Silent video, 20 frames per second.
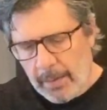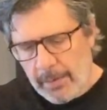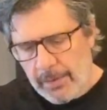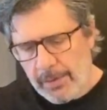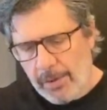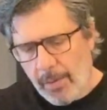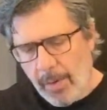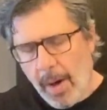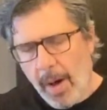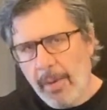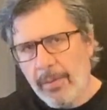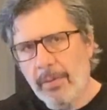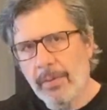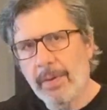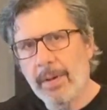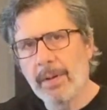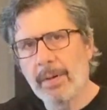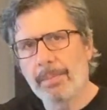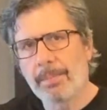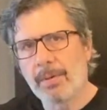So other
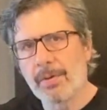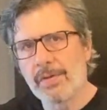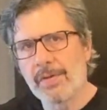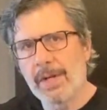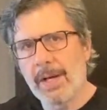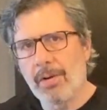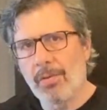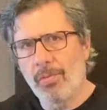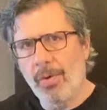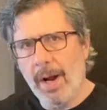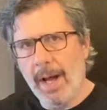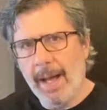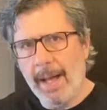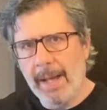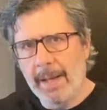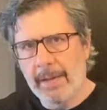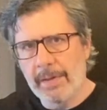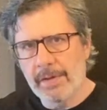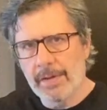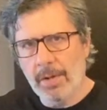than the percent
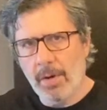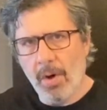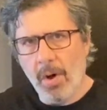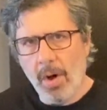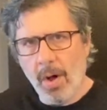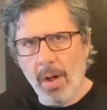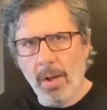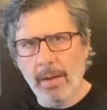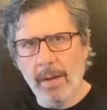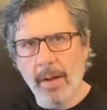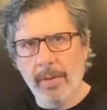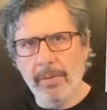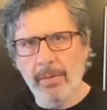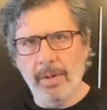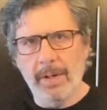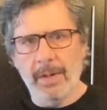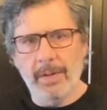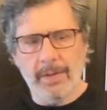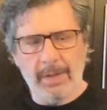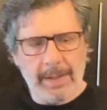rise, all other
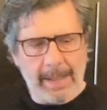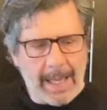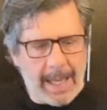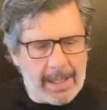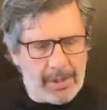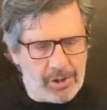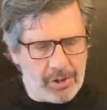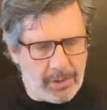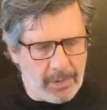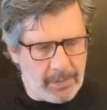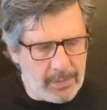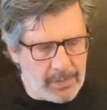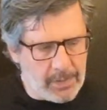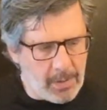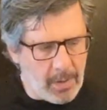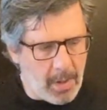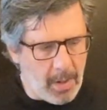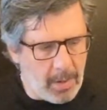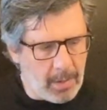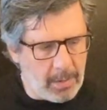indications
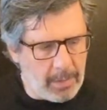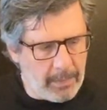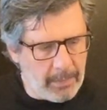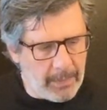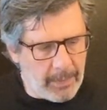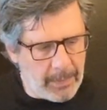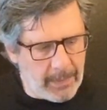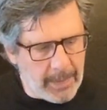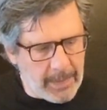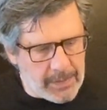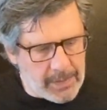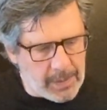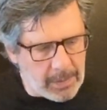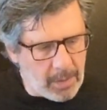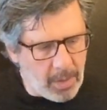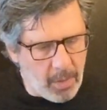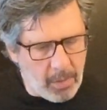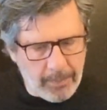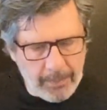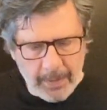are that this
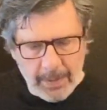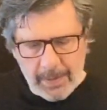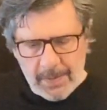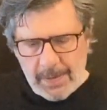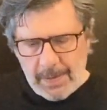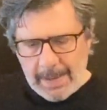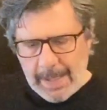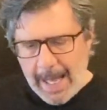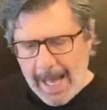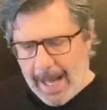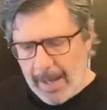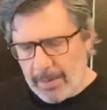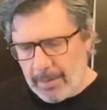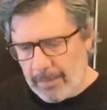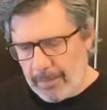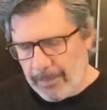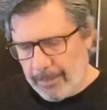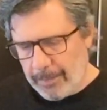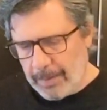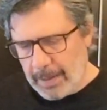loaf is
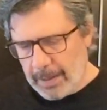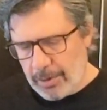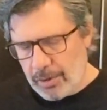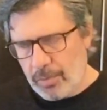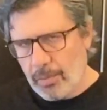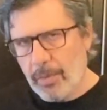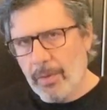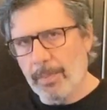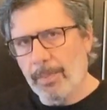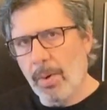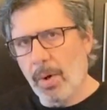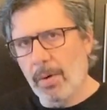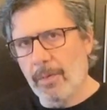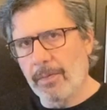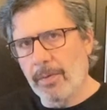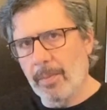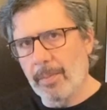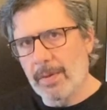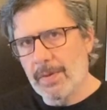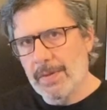not finished with bulk
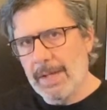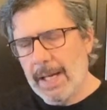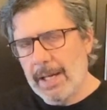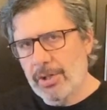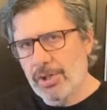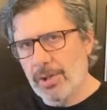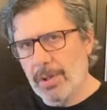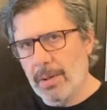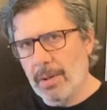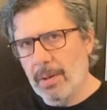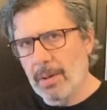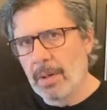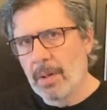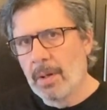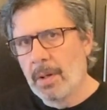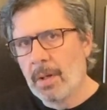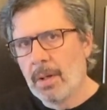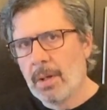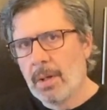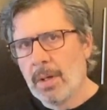fermentation.
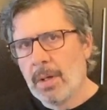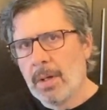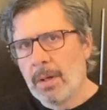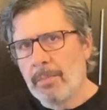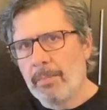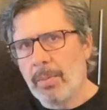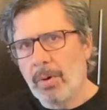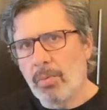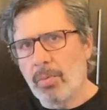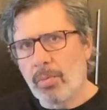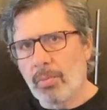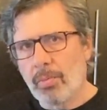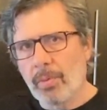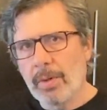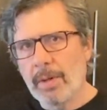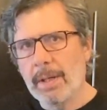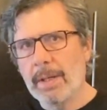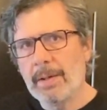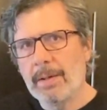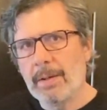But we're
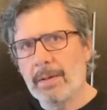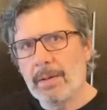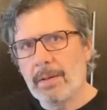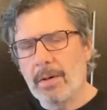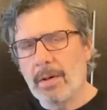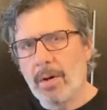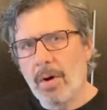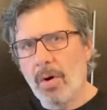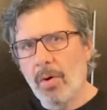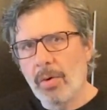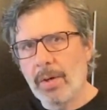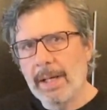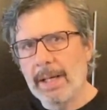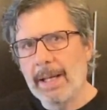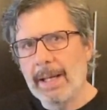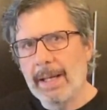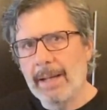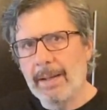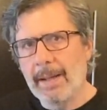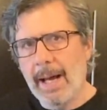really honing
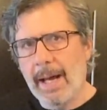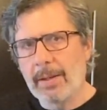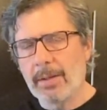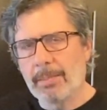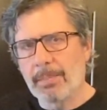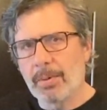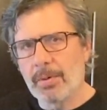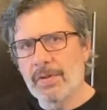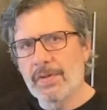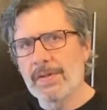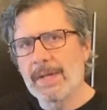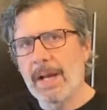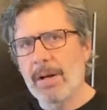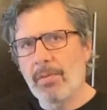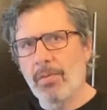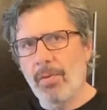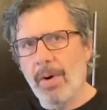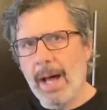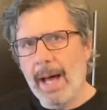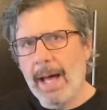in on the
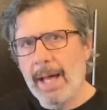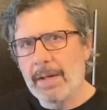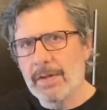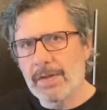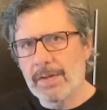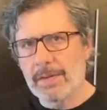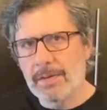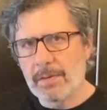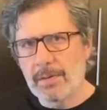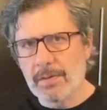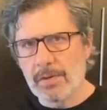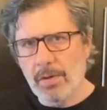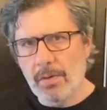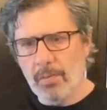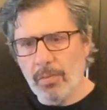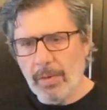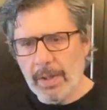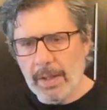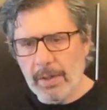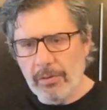percent rise so that
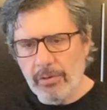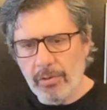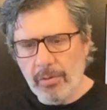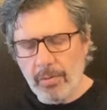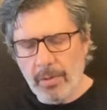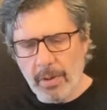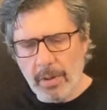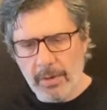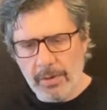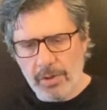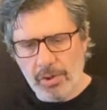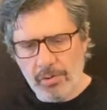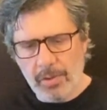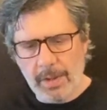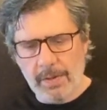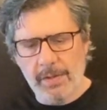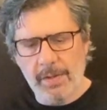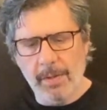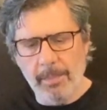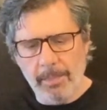we can do a
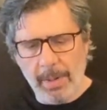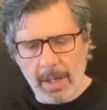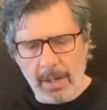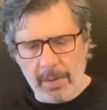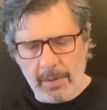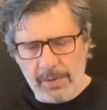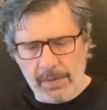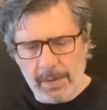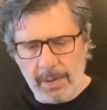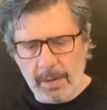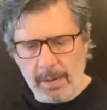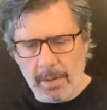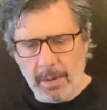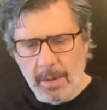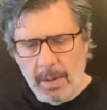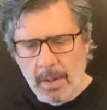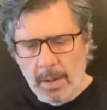strict comparison